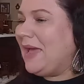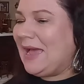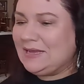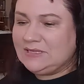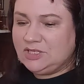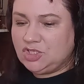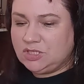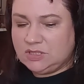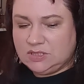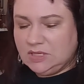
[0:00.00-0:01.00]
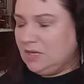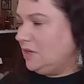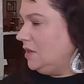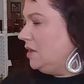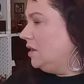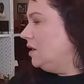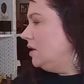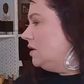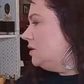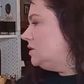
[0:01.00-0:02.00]
passages.
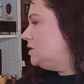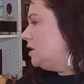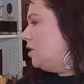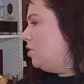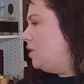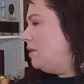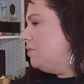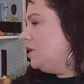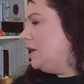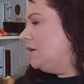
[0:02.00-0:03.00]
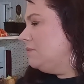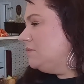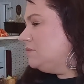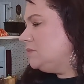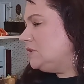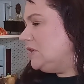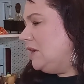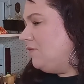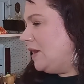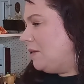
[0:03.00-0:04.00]
So I'm going to
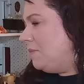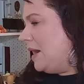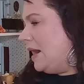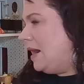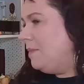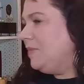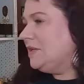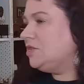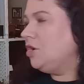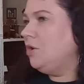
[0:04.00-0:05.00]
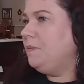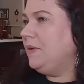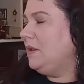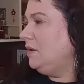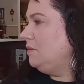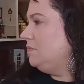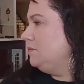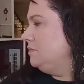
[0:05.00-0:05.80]
see if I can pop this open.